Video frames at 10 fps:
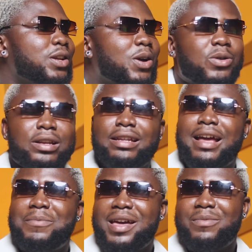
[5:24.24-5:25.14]

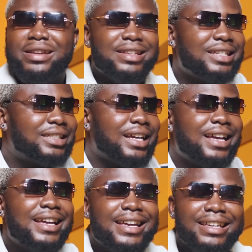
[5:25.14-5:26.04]
the me, I mean, the share,
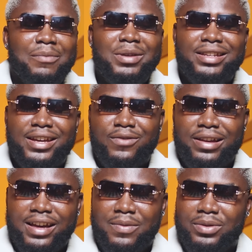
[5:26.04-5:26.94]
medium and yam.